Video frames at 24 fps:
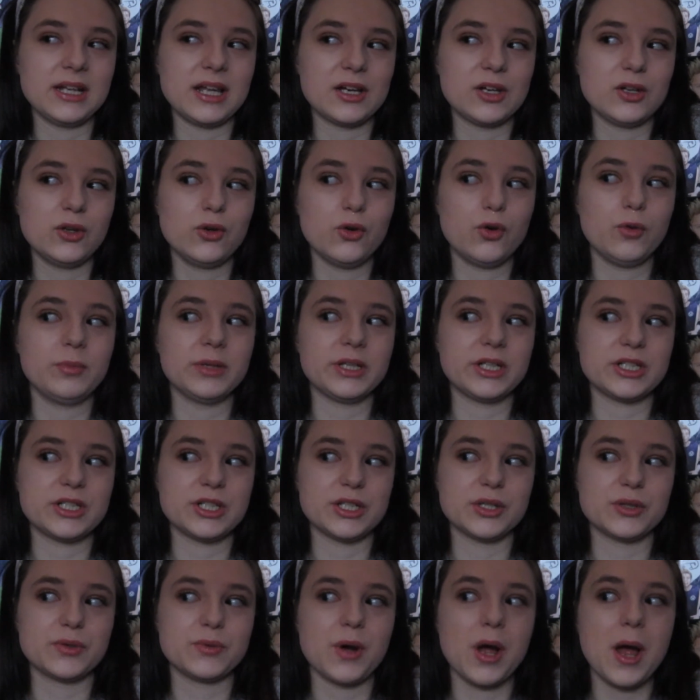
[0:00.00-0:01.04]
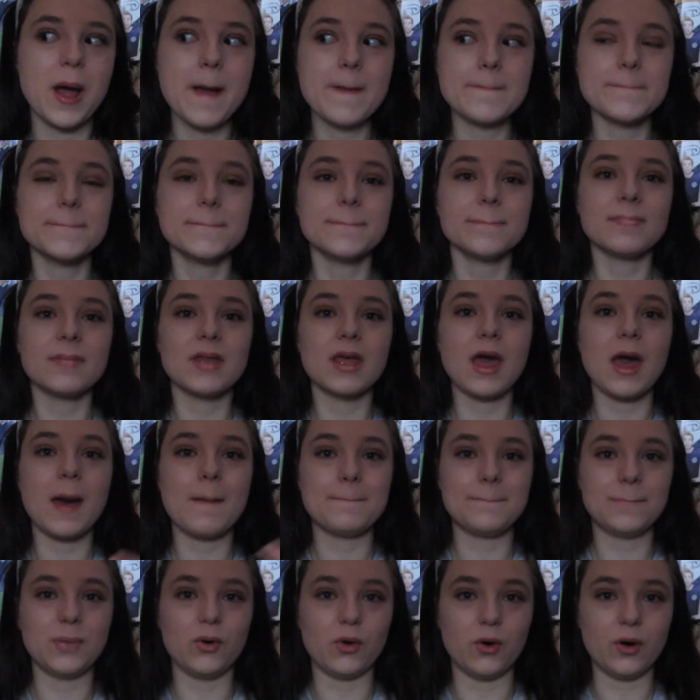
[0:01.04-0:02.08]
like I normally do,
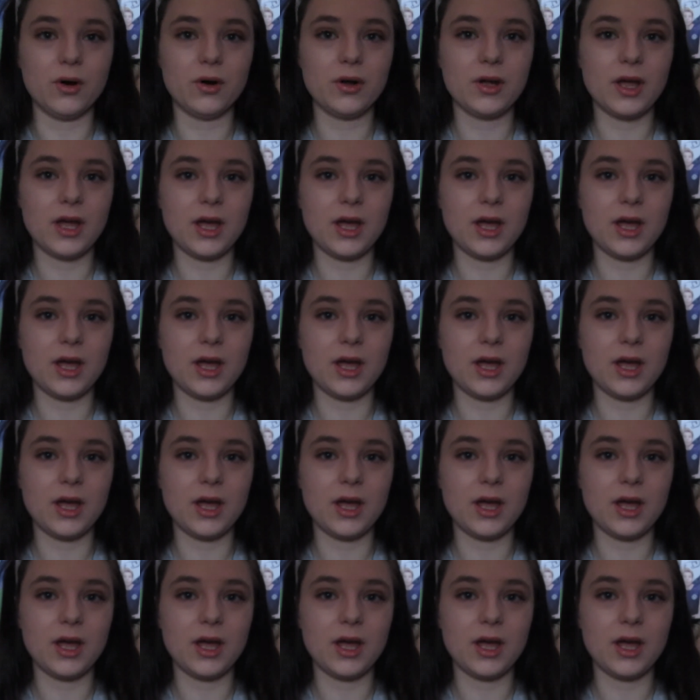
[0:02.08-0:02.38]
but